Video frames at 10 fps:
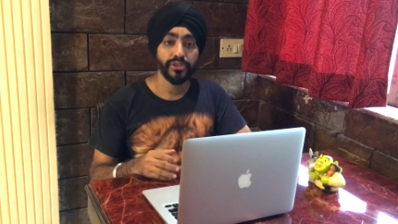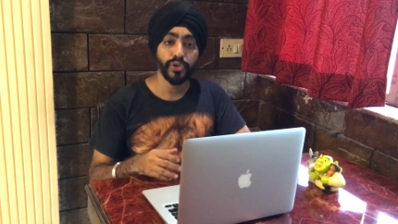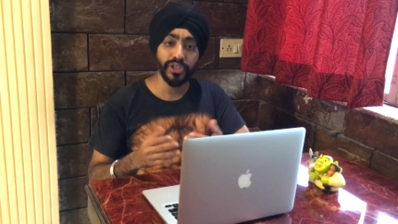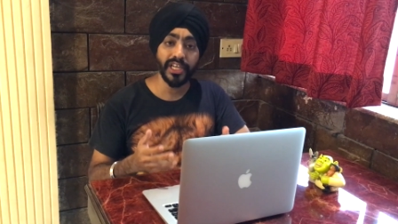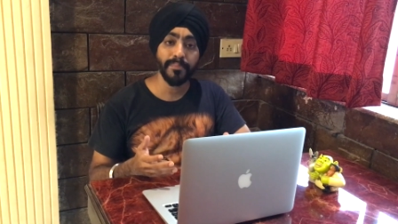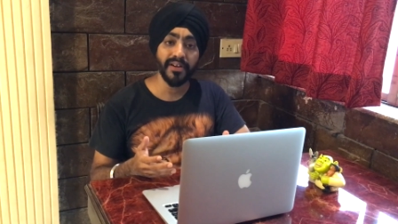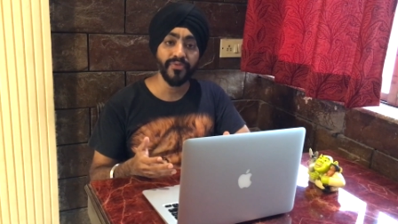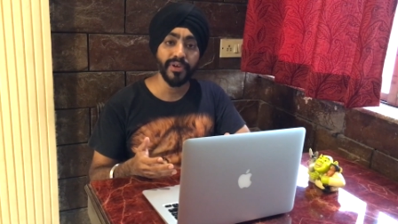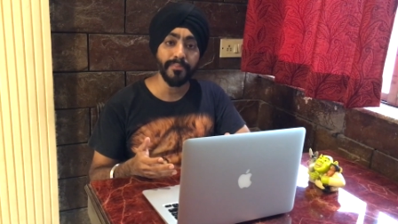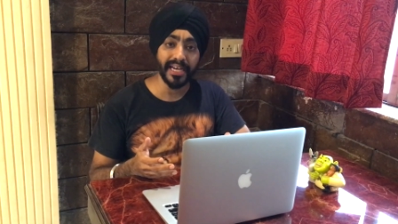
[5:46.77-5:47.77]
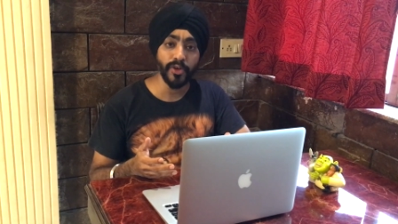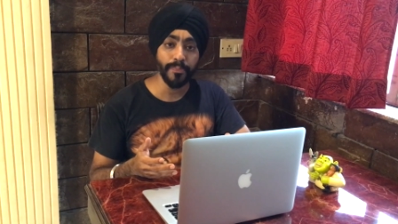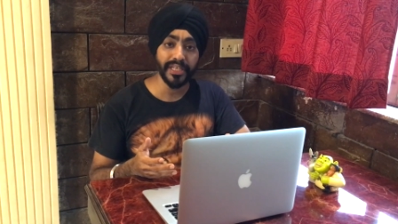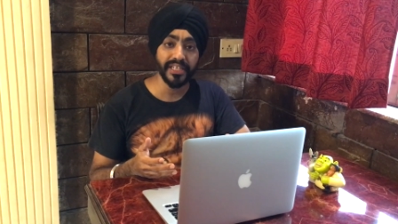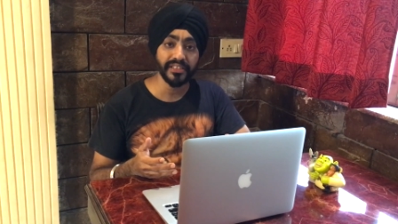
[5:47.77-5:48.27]
So the above were my
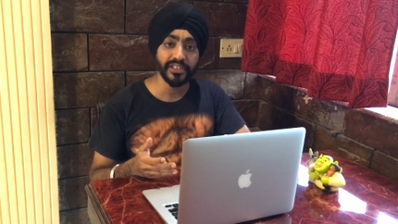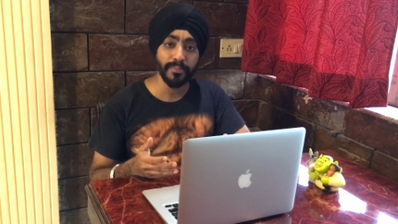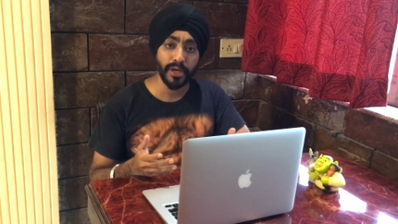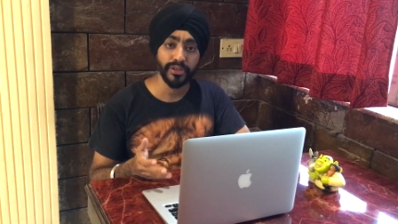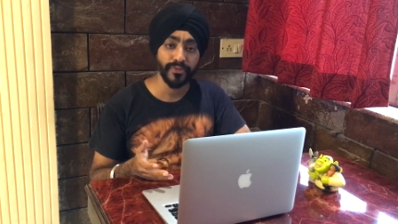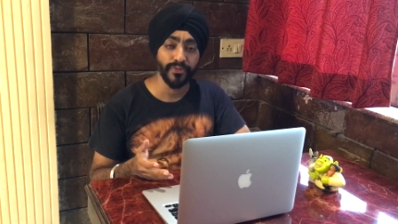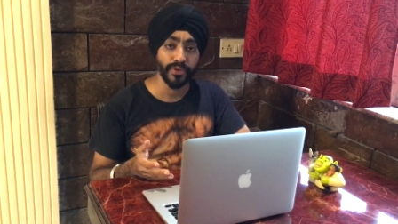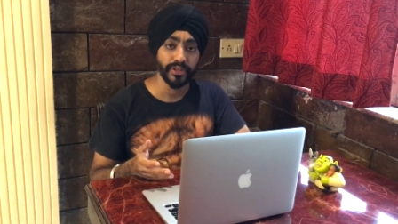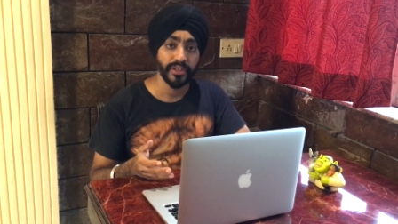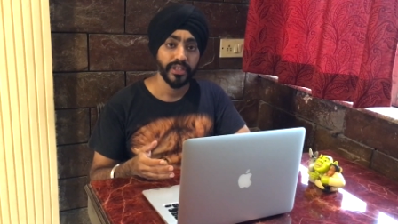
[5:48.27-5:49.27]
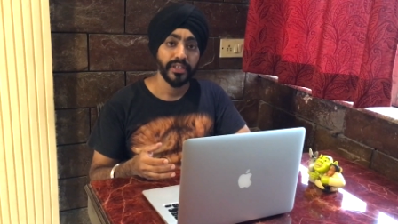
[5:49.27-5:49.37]
opinions about the phone.